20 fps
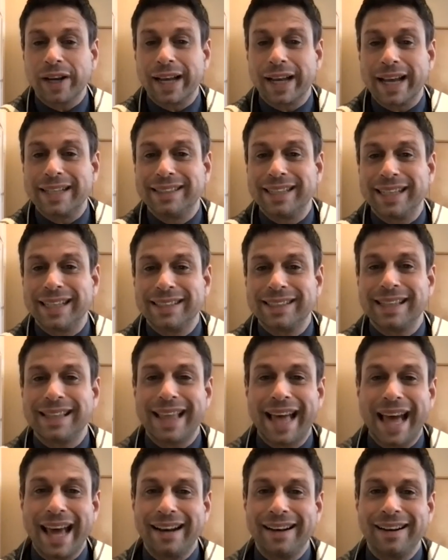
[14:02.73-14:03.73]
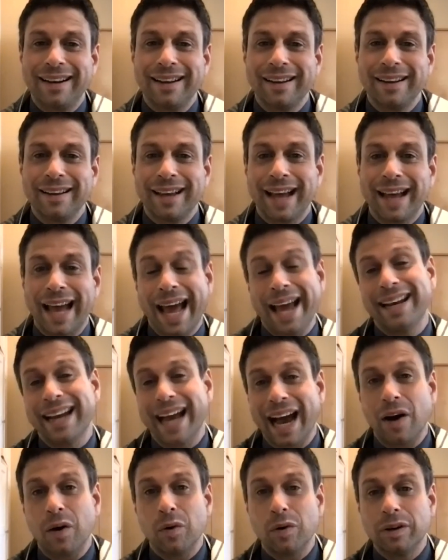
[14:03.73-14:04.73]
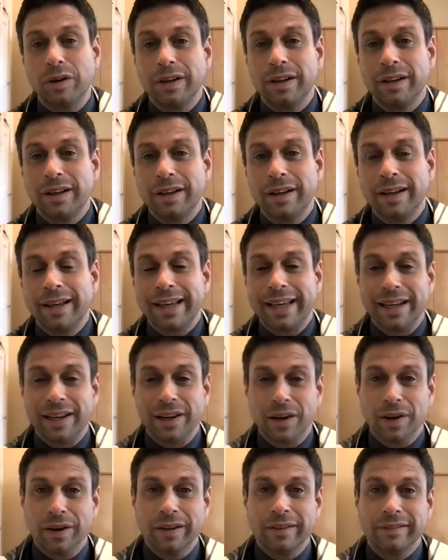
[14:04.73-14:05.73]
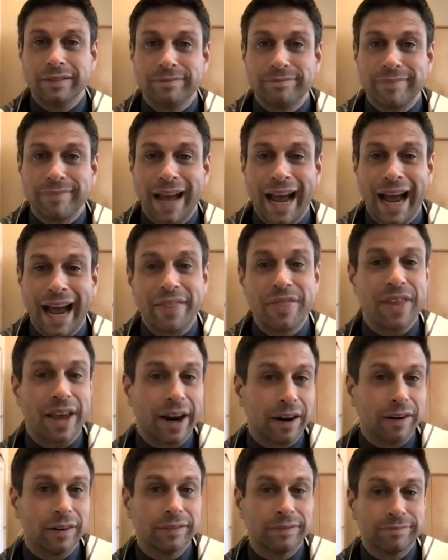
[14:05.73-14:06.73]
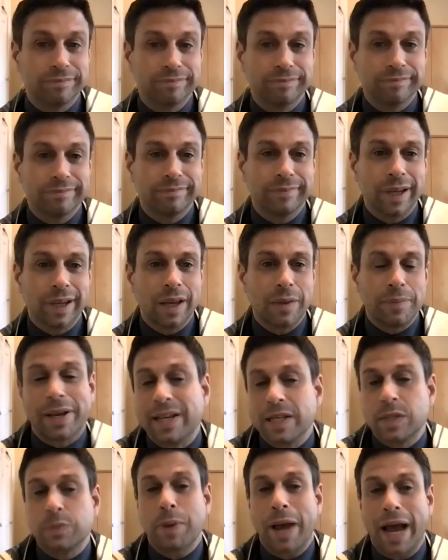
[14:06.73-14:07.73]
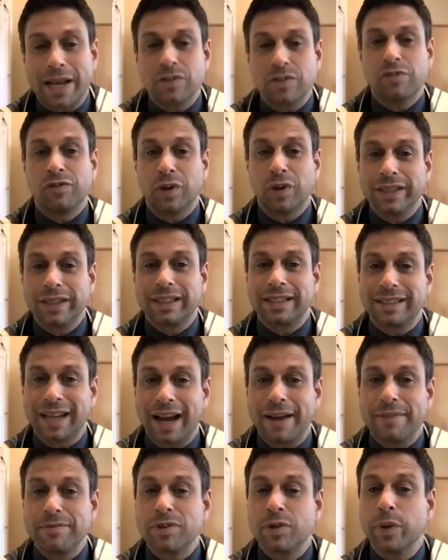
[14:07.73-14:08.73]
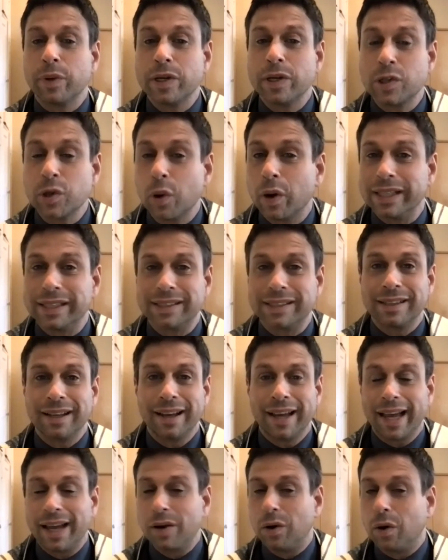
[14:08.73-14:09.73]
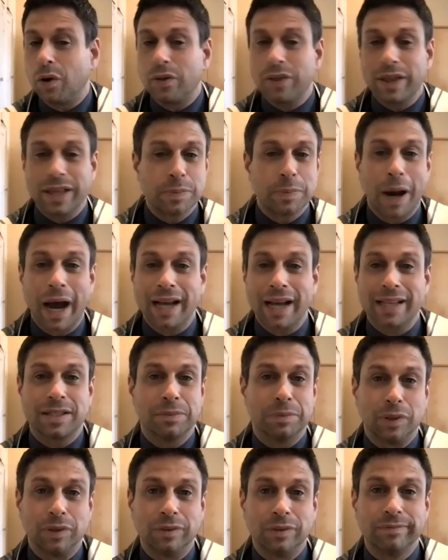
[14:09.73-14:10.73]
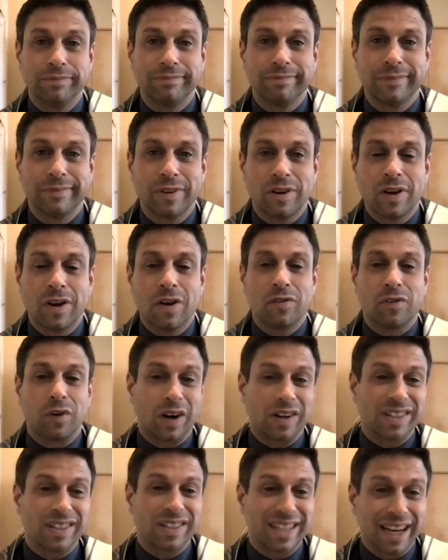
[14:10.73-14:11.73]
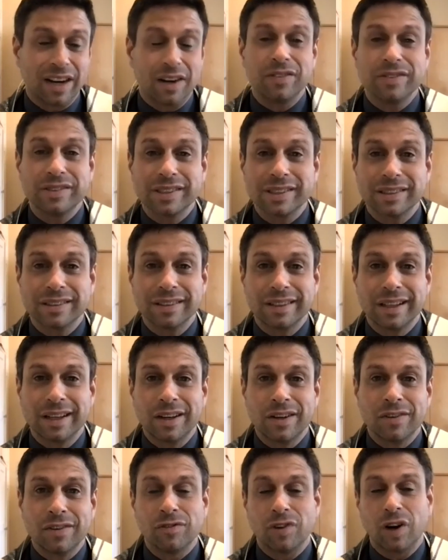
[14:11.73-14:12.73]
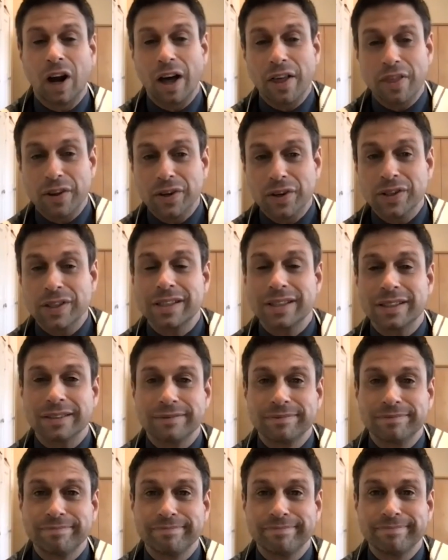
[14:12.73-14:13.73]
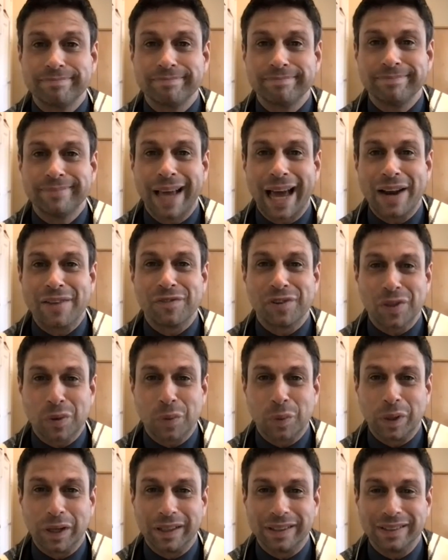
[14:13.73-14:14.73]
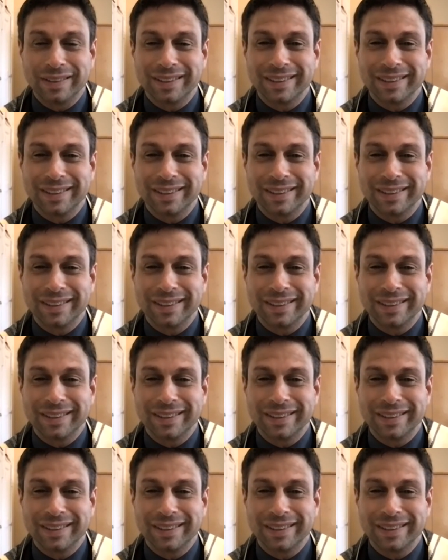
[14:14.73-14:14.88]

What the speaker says: exists then and now, here and there. Because Passover is a time to rejoice in all that's possible for ourselves, for others, and for the world.